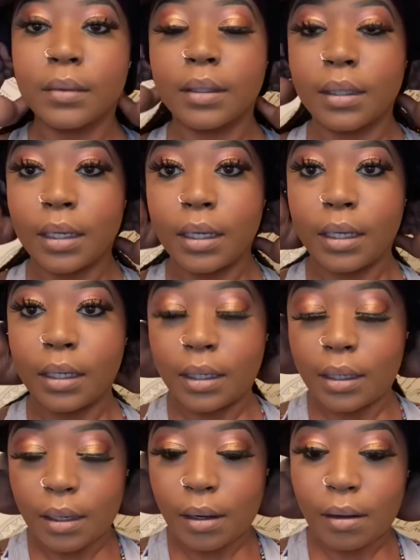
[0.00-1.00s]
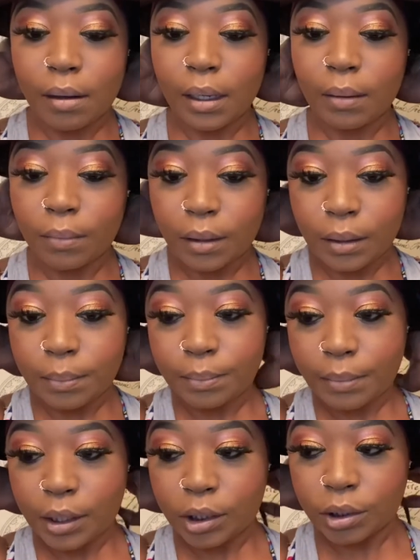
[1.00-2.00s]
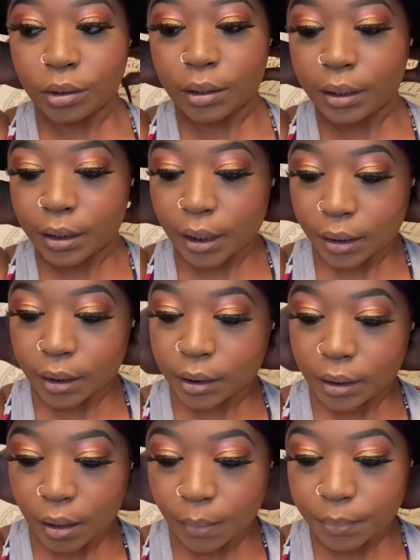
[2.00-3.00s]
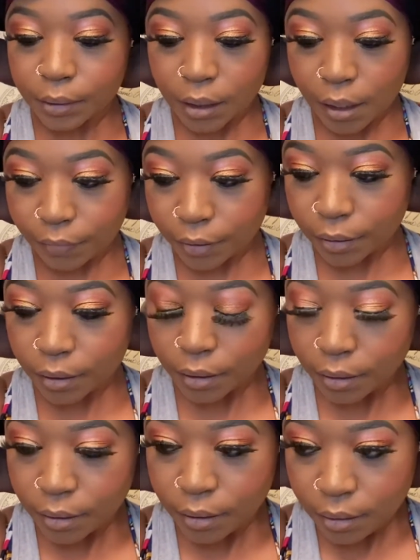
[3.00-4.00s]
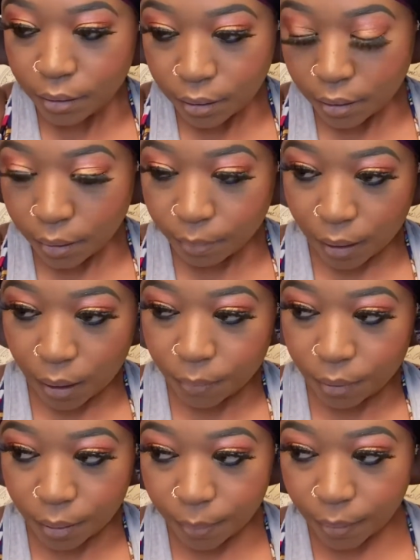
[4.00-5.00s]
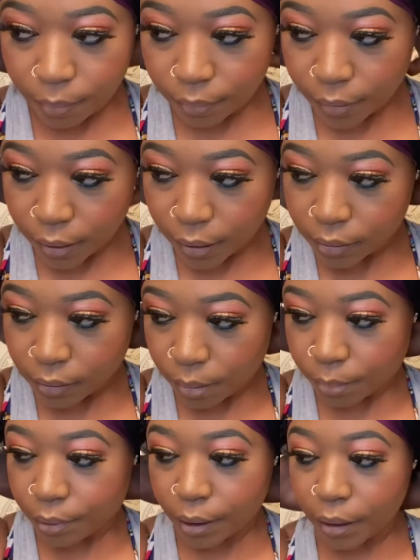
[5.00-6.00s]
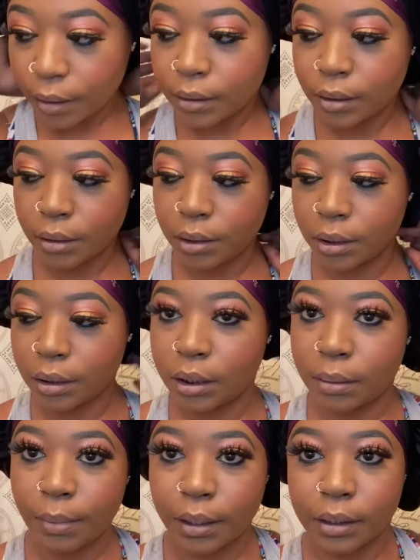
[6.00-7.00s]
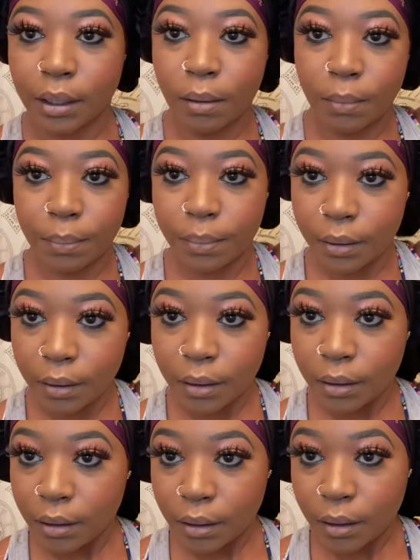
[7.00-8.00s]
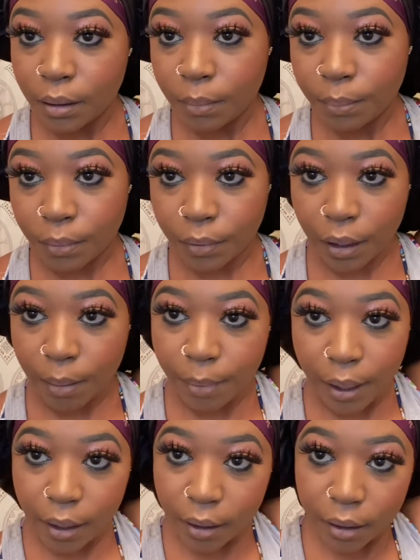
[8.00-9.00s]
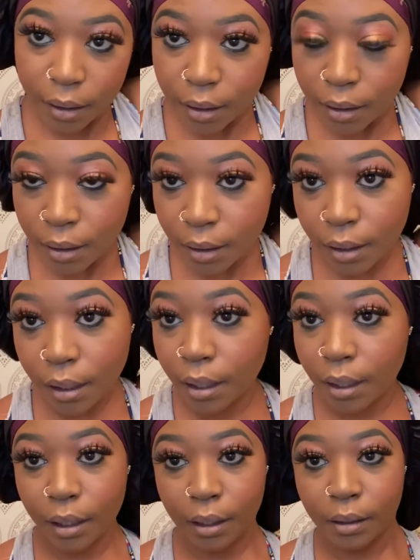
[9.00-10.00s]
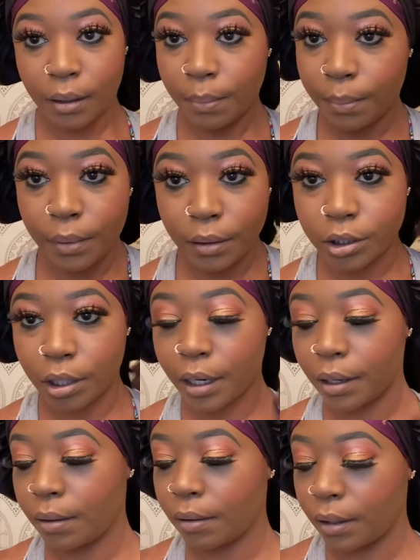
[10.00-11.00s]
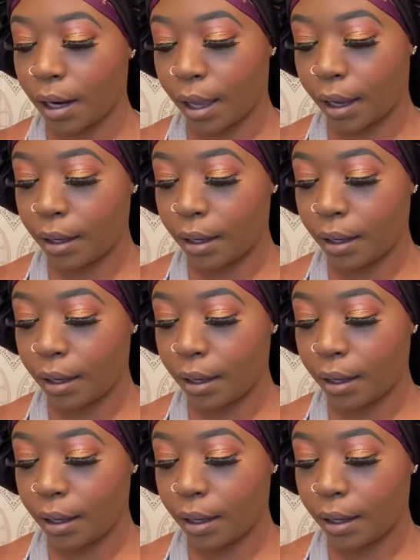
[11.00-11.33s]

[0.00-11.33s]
And all I wanna make sure is that the scalp is covered. I'm not worried about the ends of the braids, just my scalp. Pull that back and blow dry it on high.